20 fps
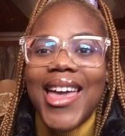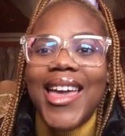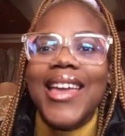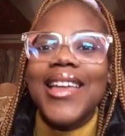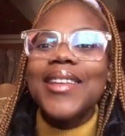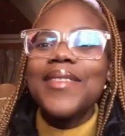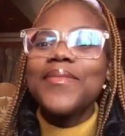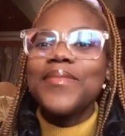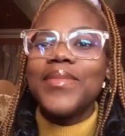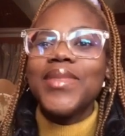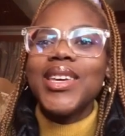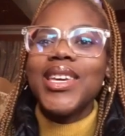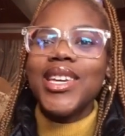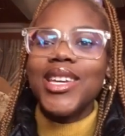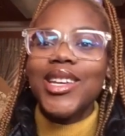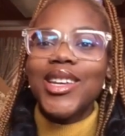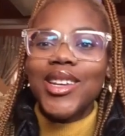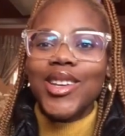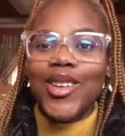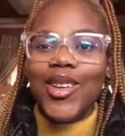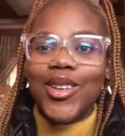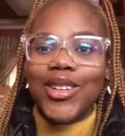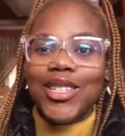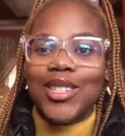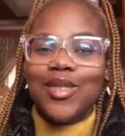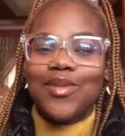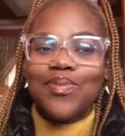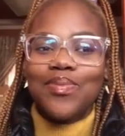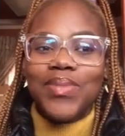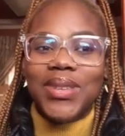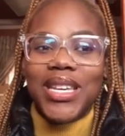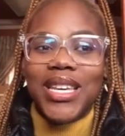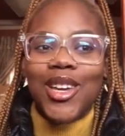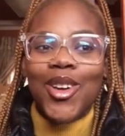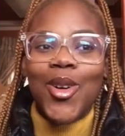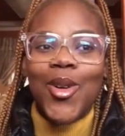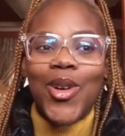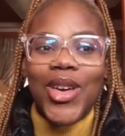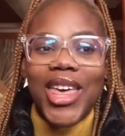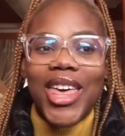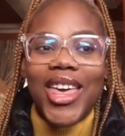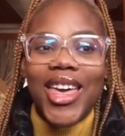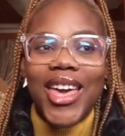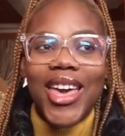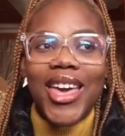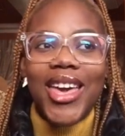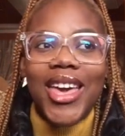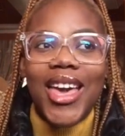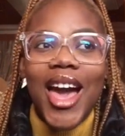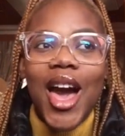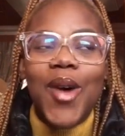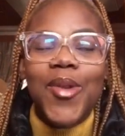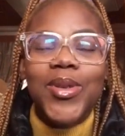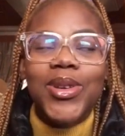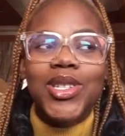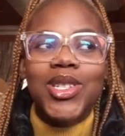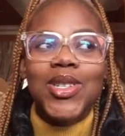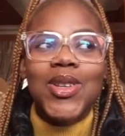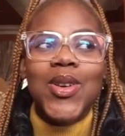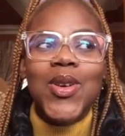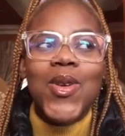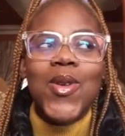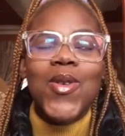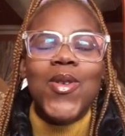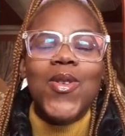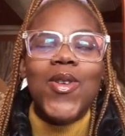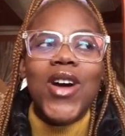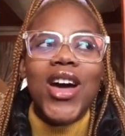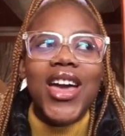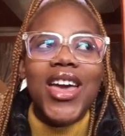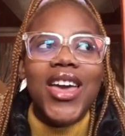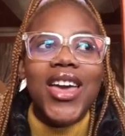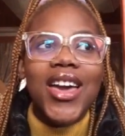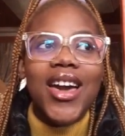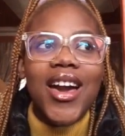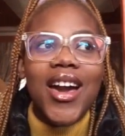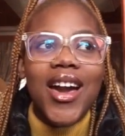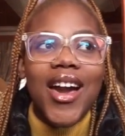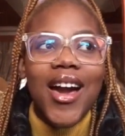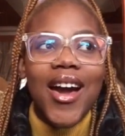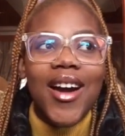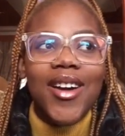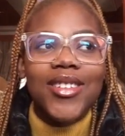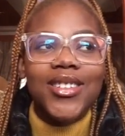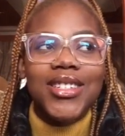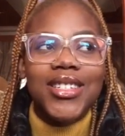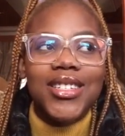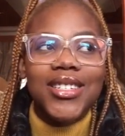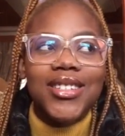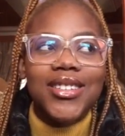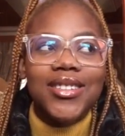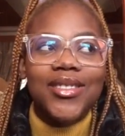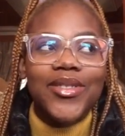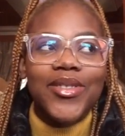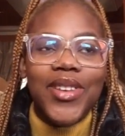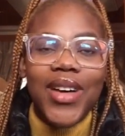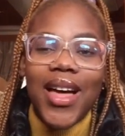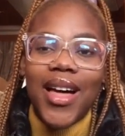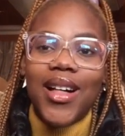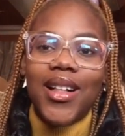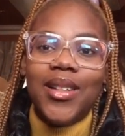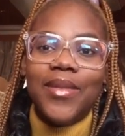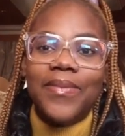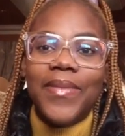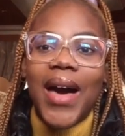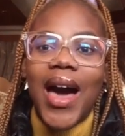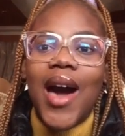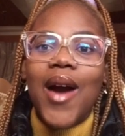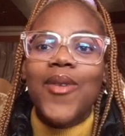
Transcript: in me not being okay. I was crying out for help.